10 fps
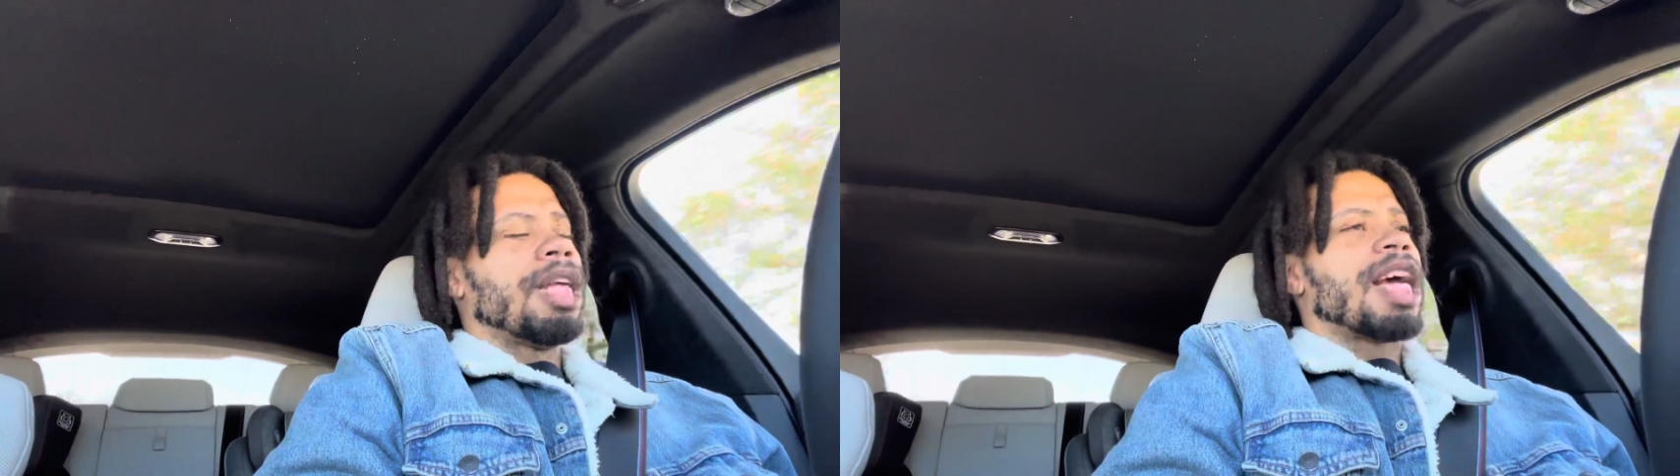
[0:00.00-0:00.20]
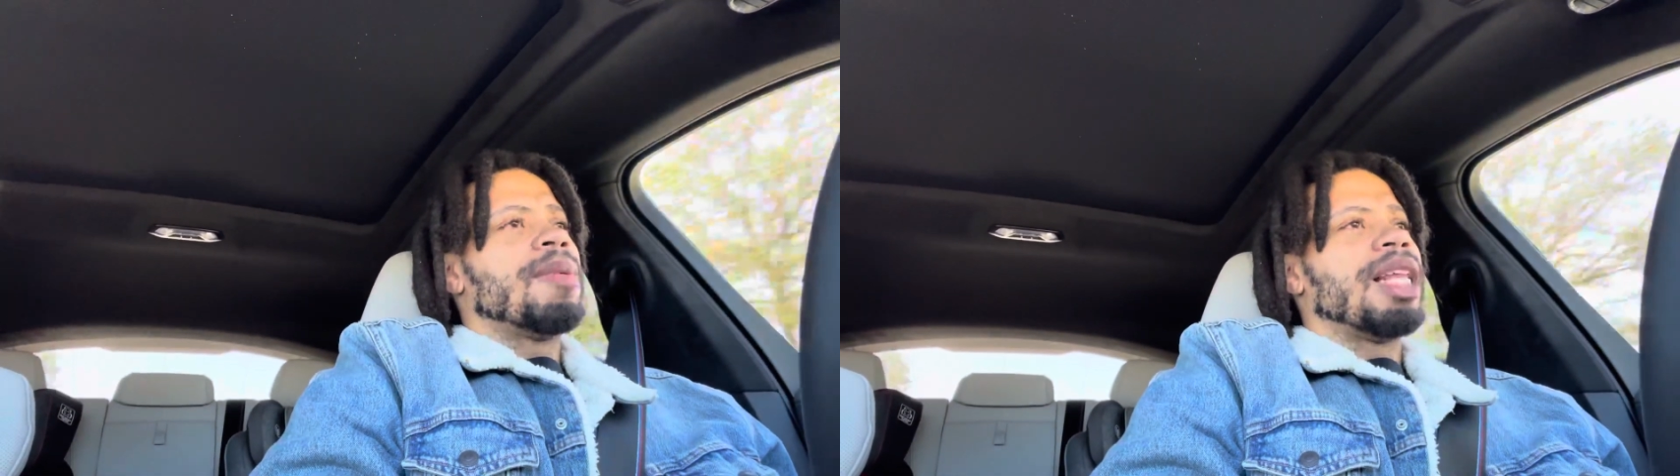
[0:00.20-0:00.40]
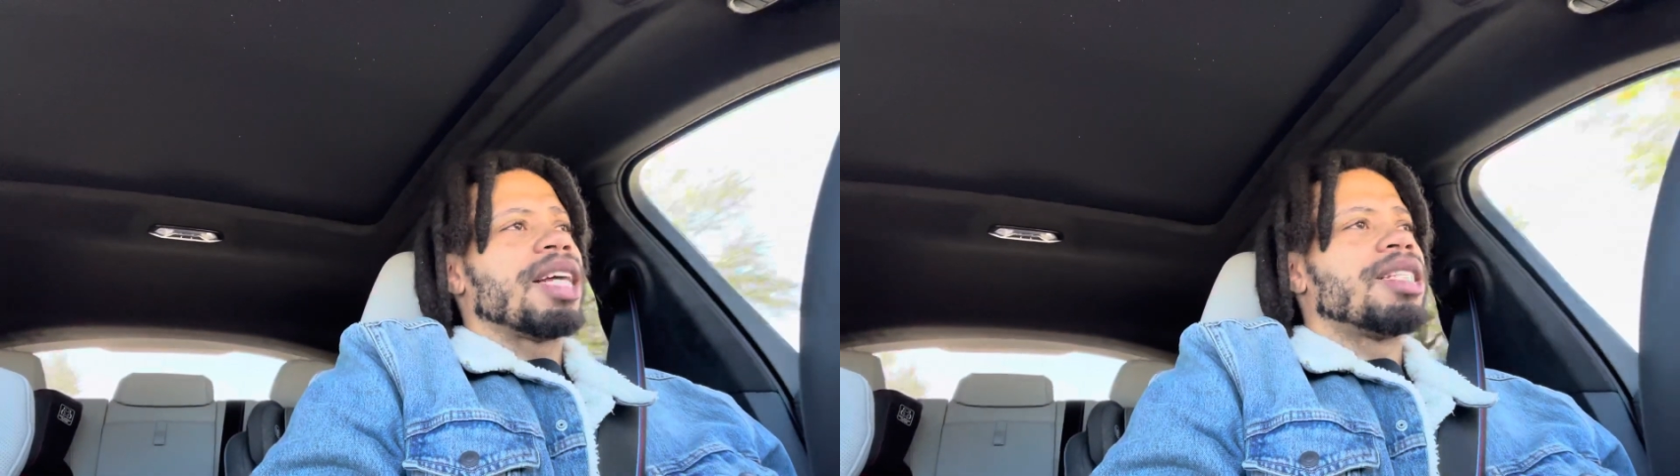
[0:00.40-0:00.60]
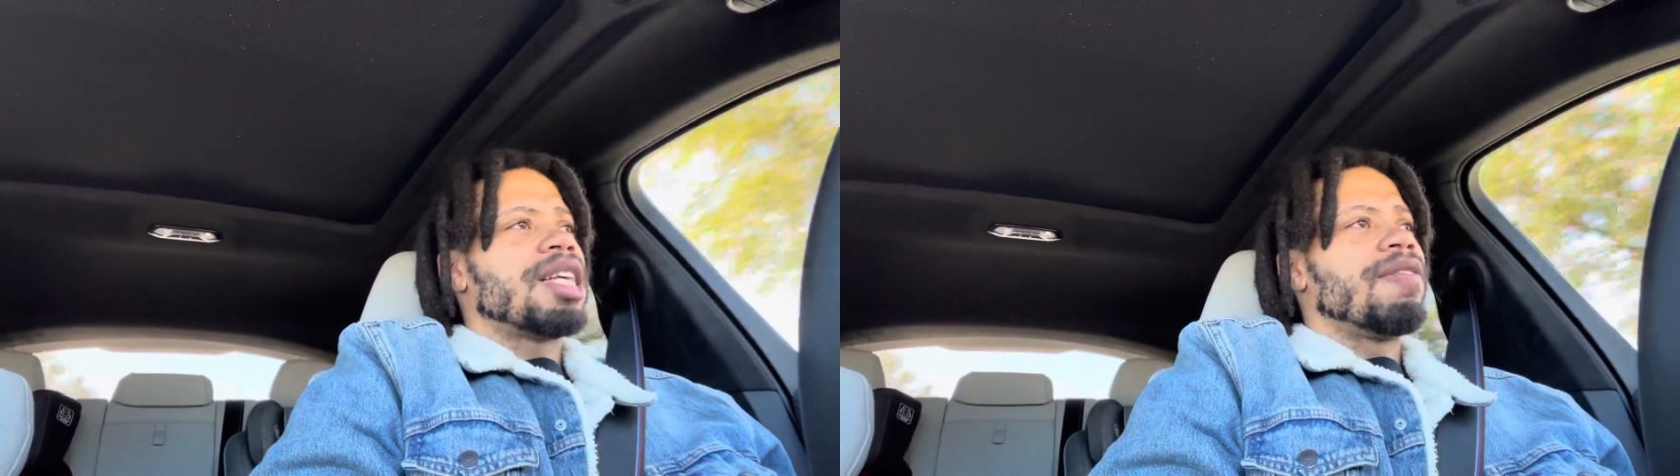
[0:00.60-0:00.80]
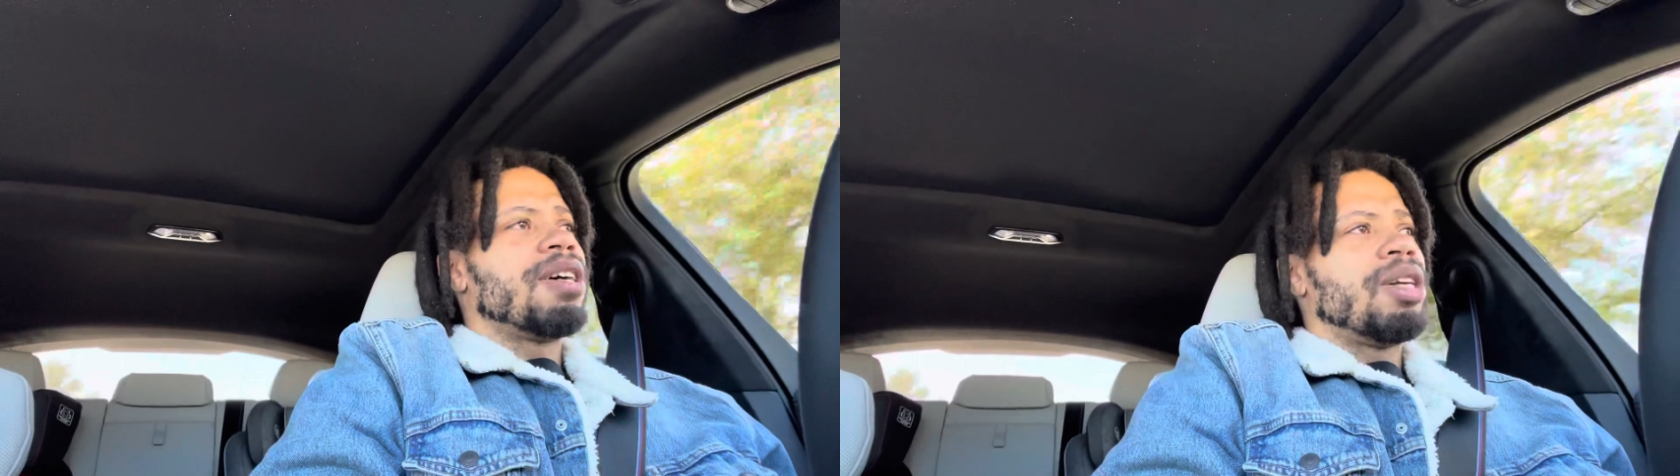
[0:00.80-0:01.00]
they got me like
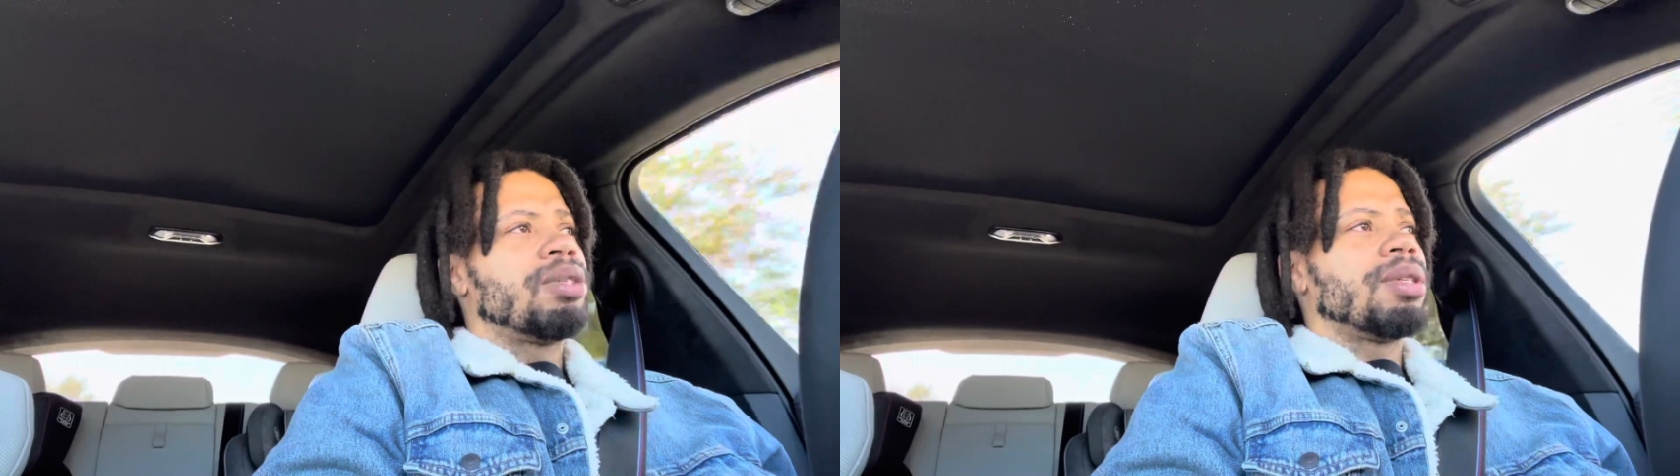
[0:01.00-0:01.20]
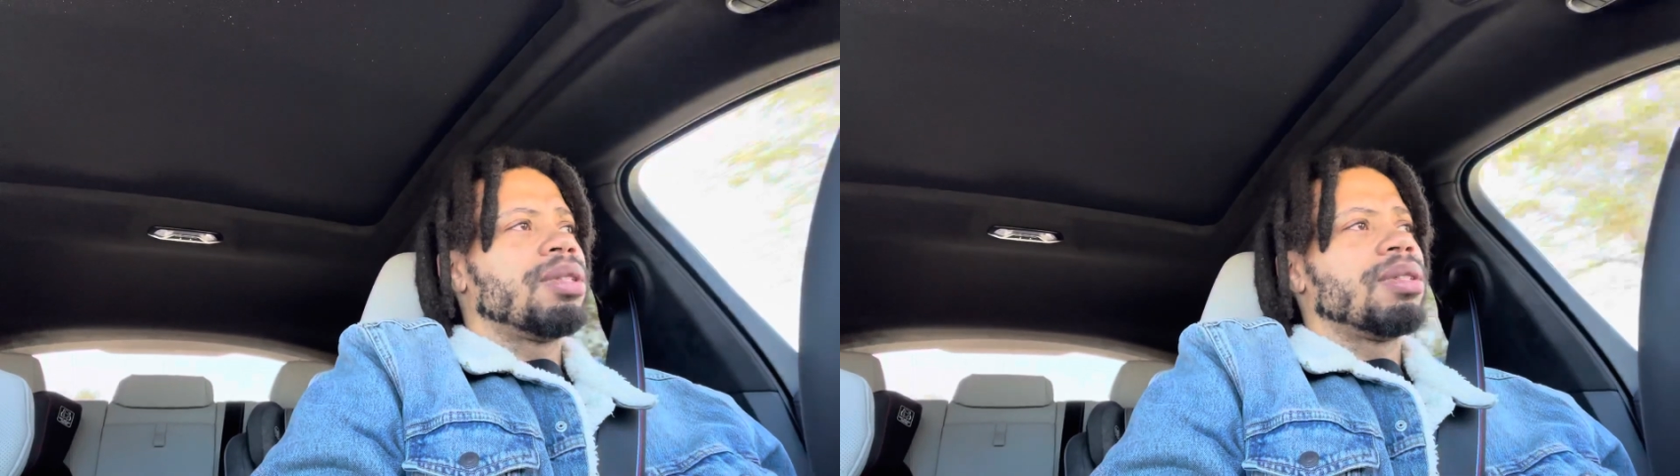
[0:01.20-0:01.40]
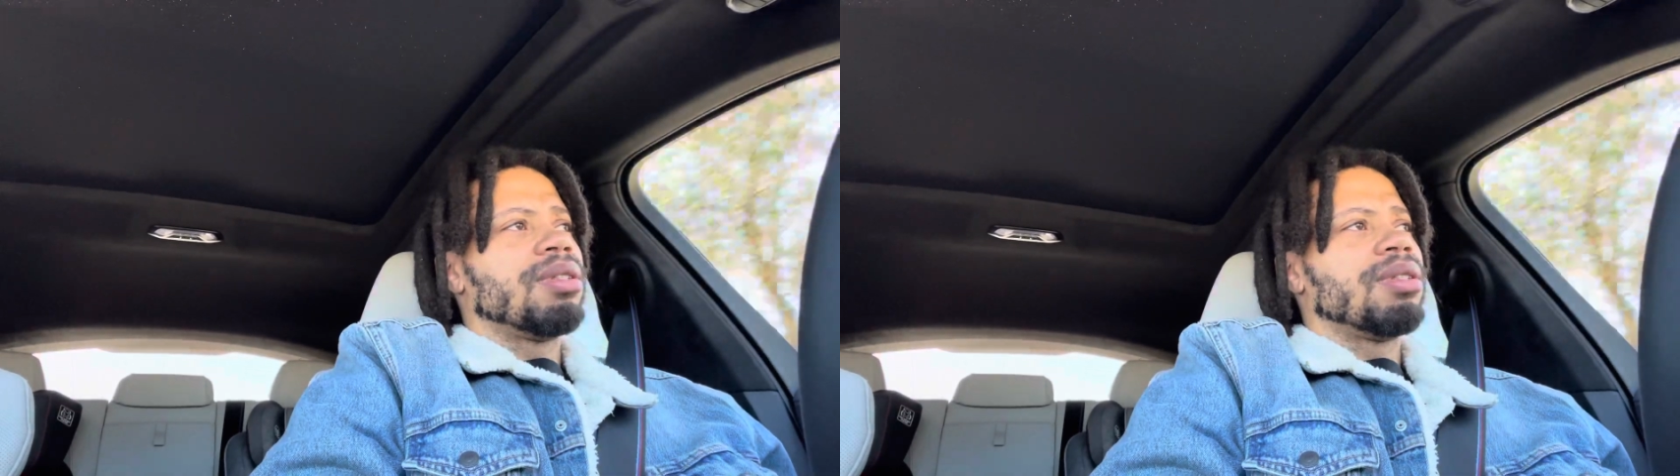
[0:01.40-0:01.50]
700